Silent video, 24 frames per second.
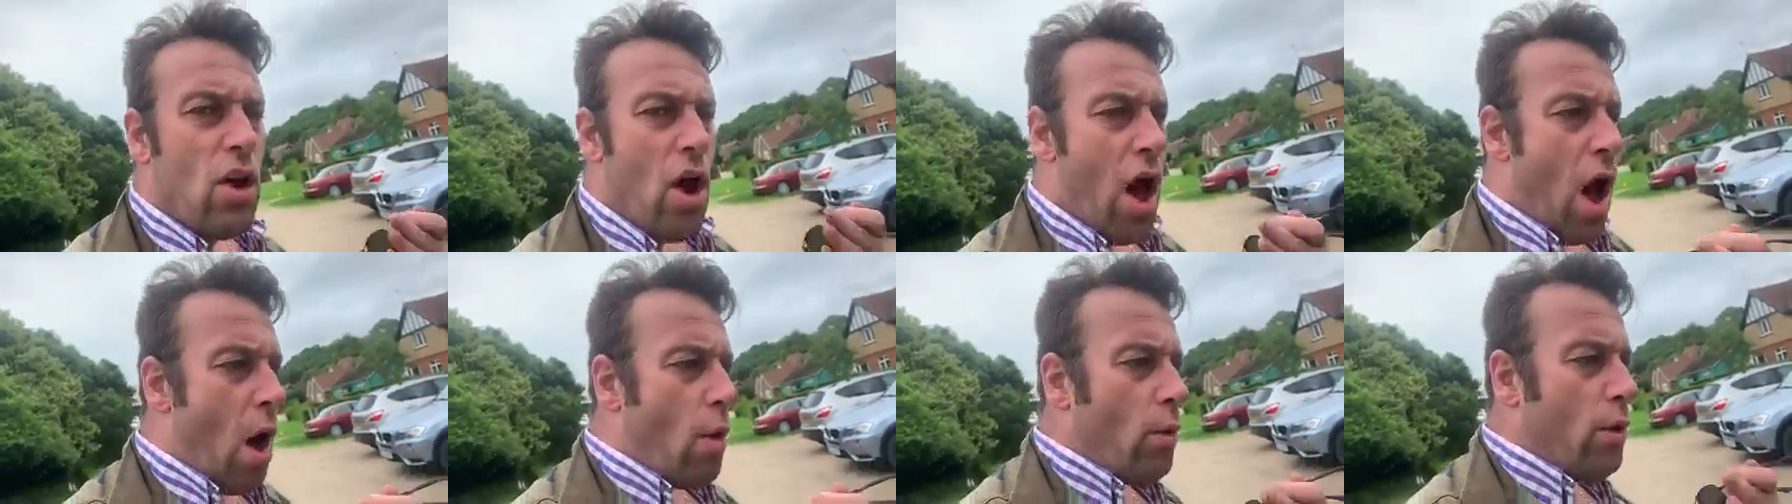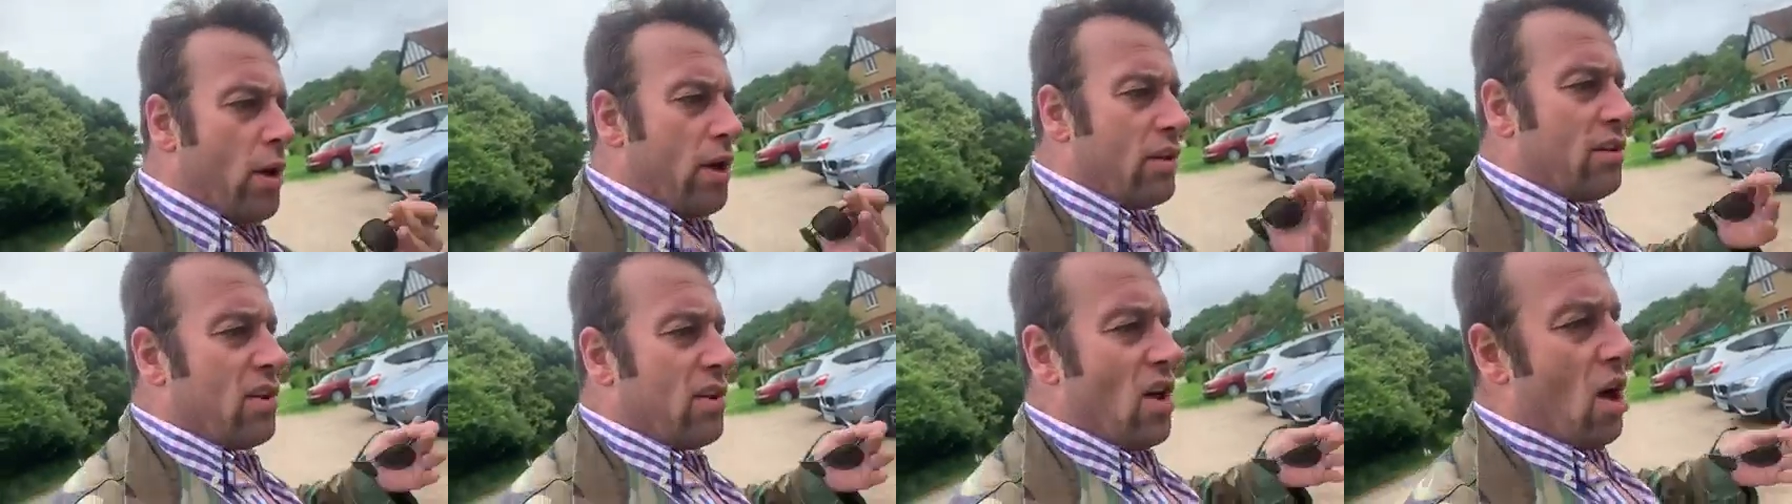I
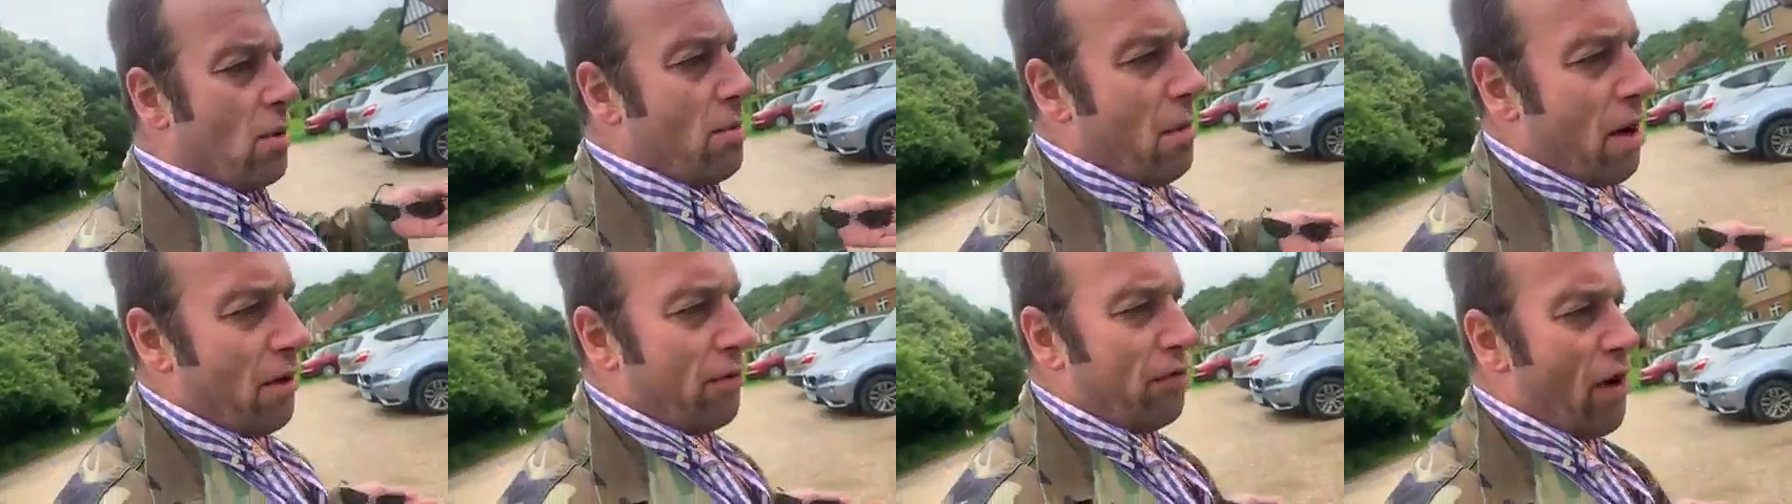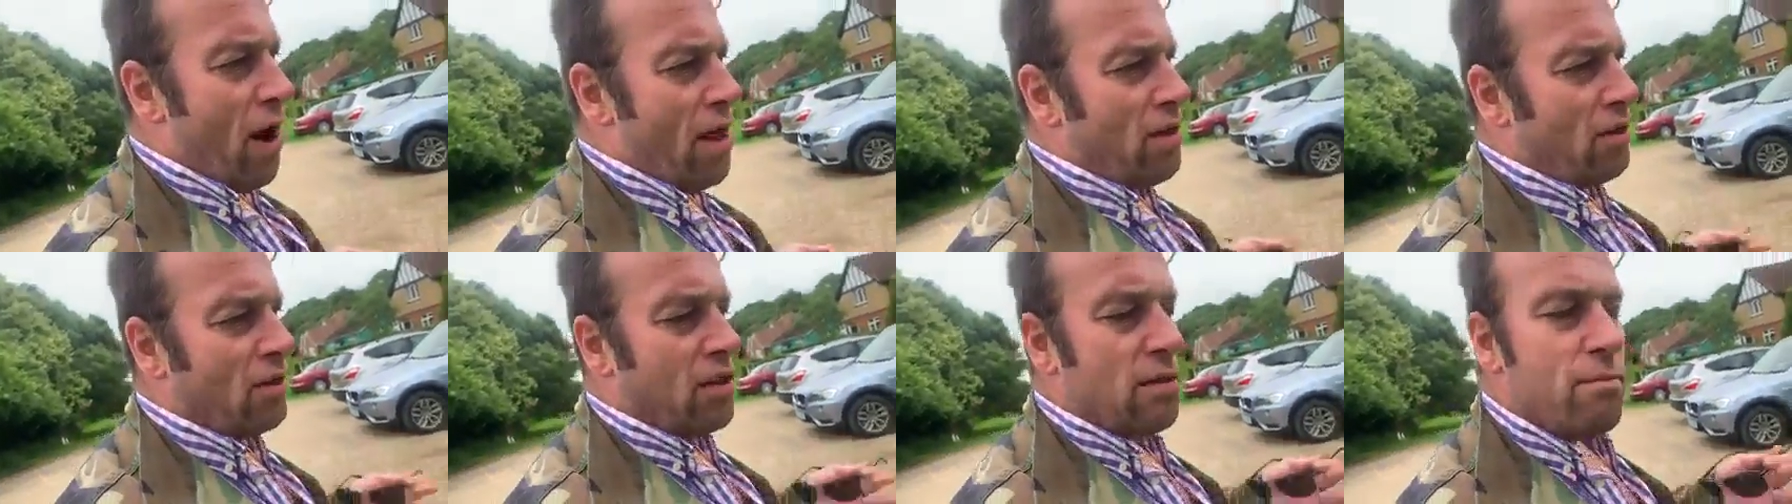want to tell my
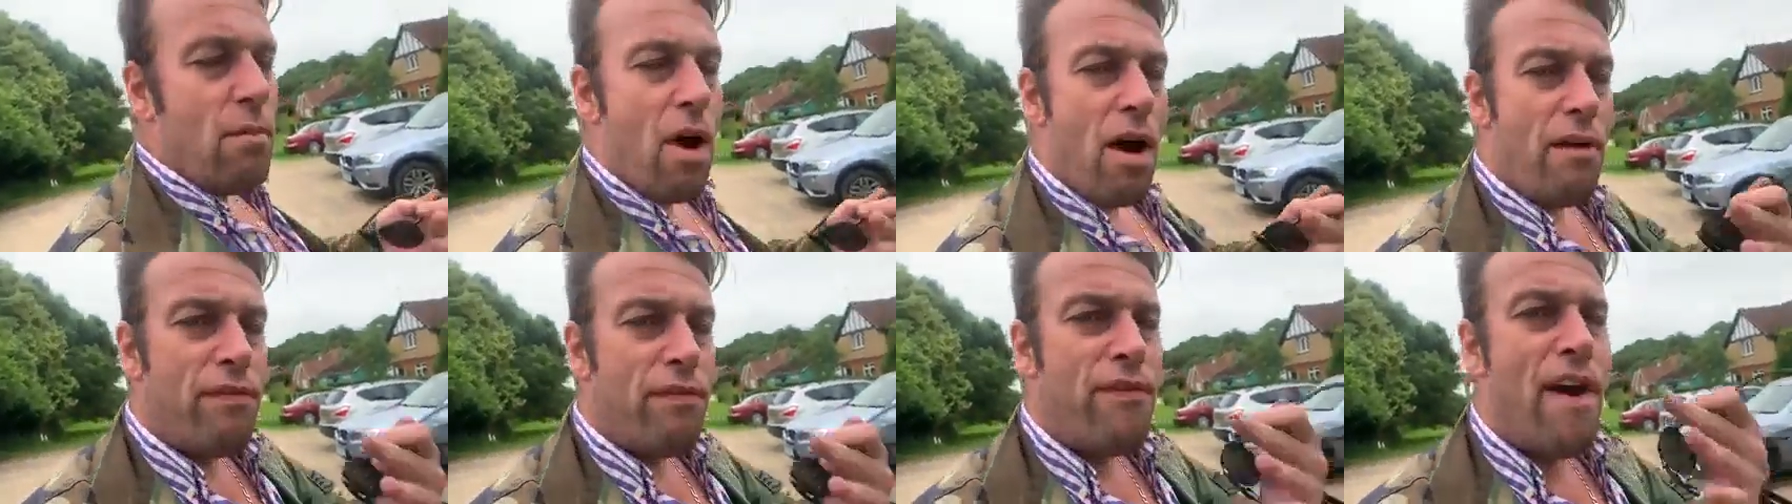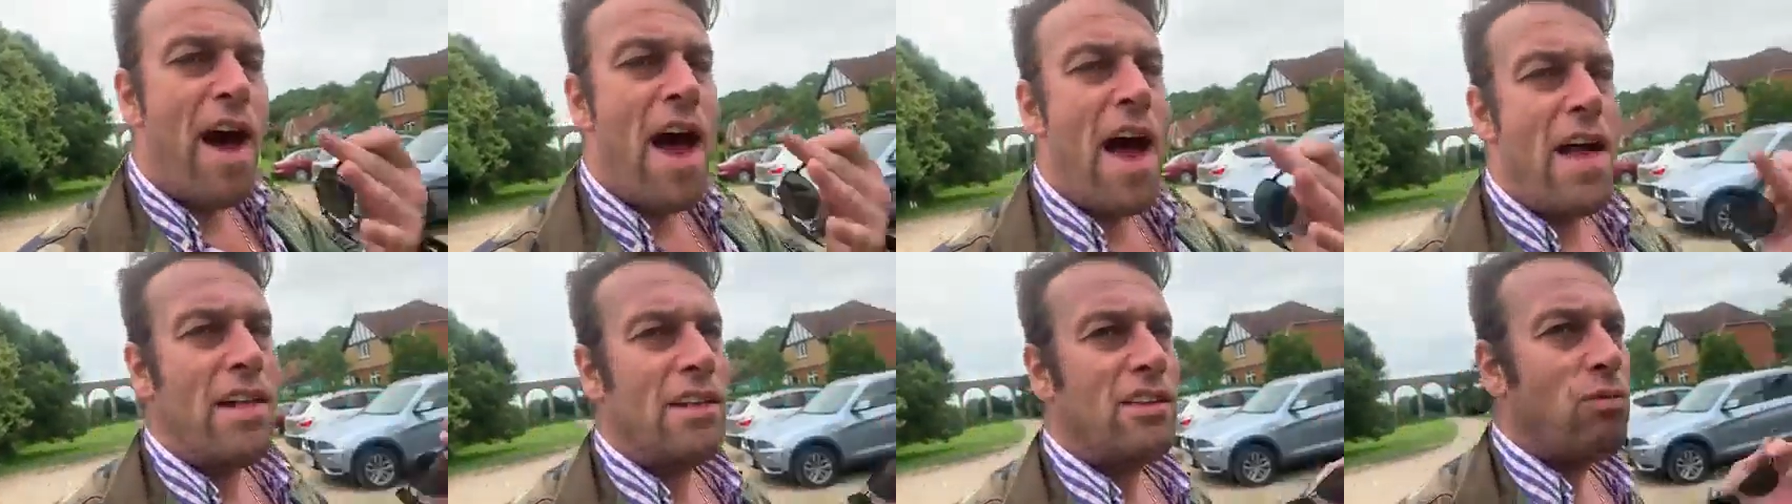friends and my
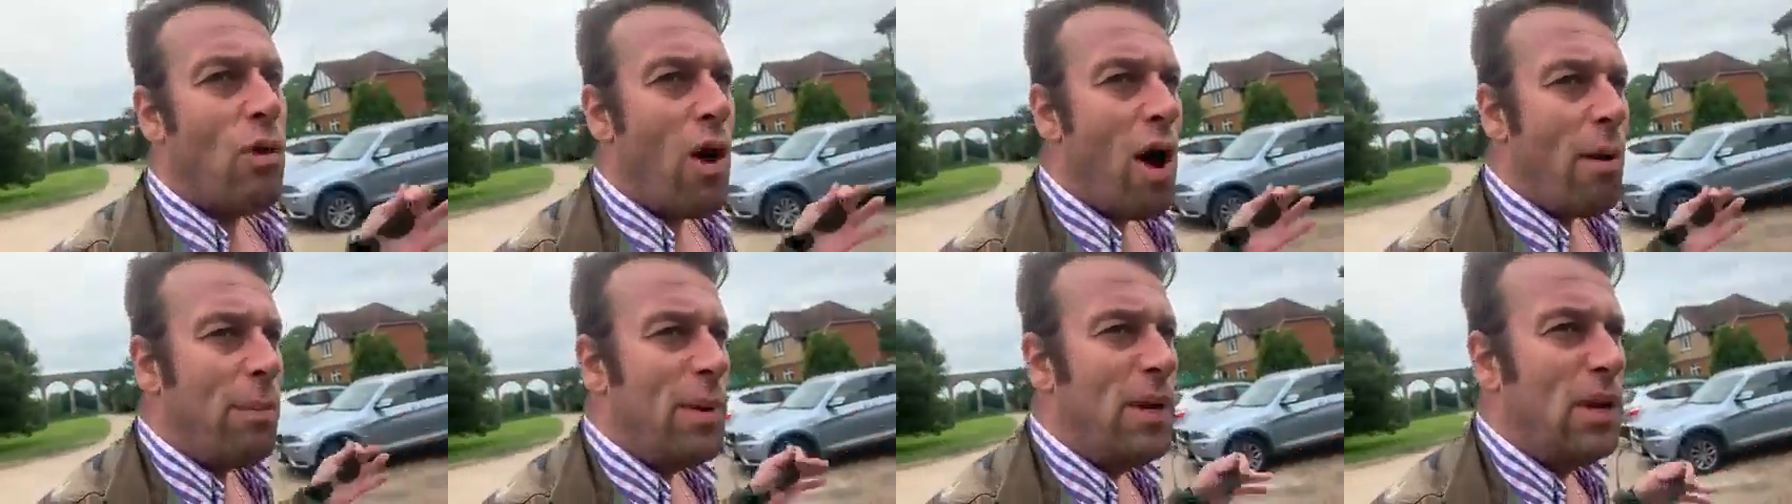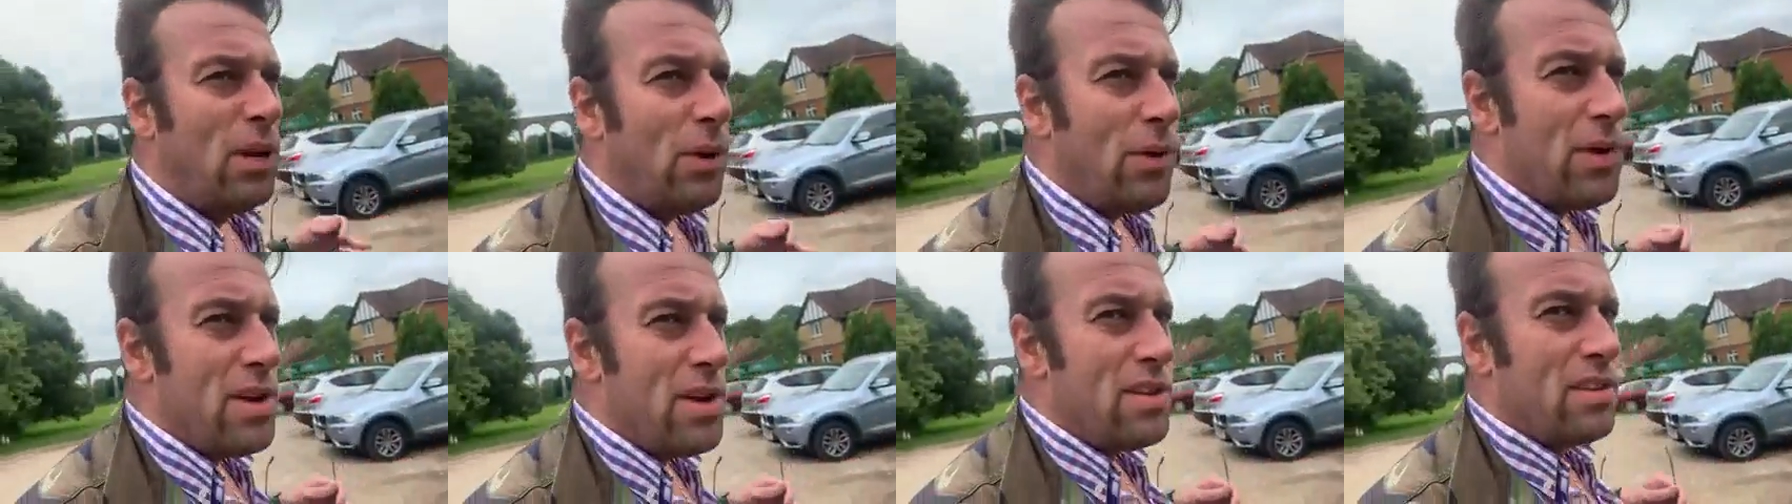fans what I've been
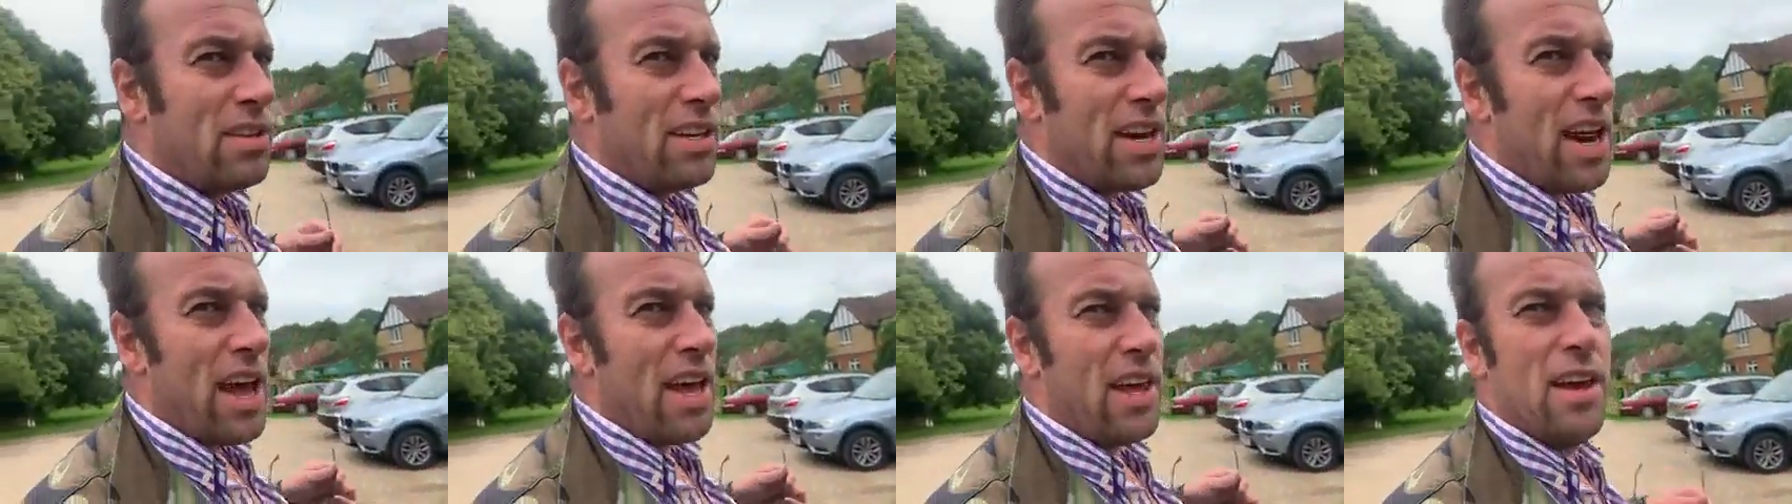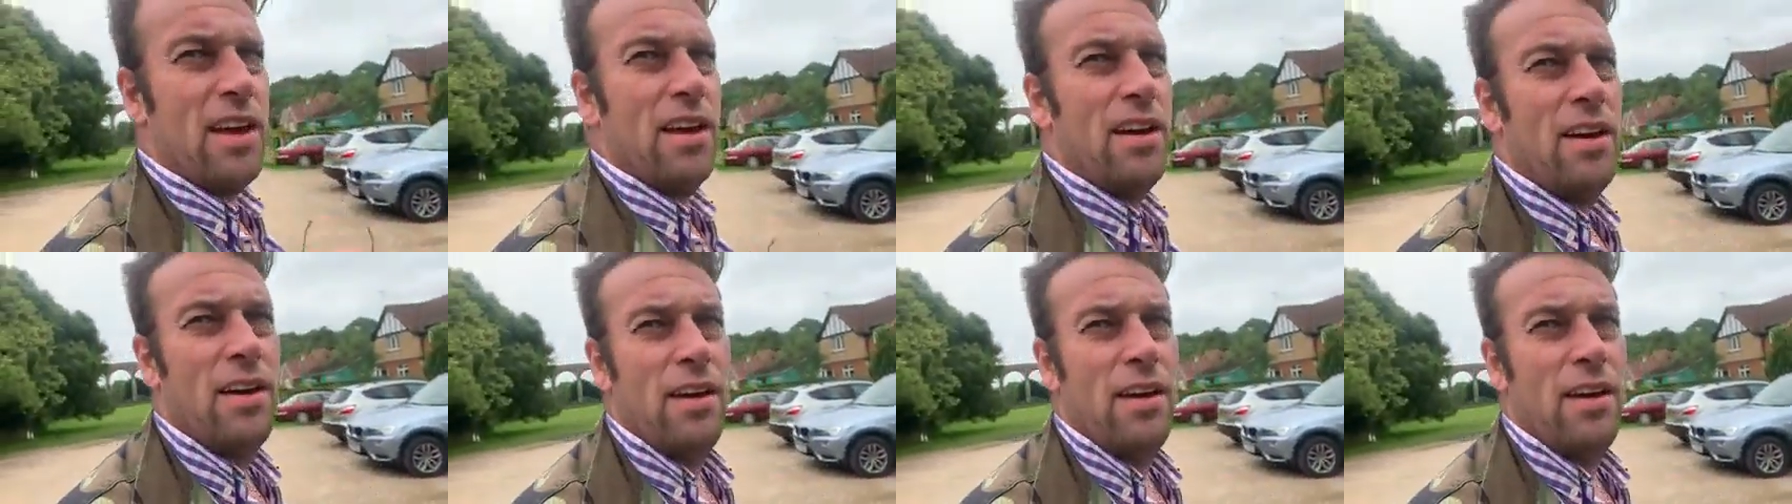doing today.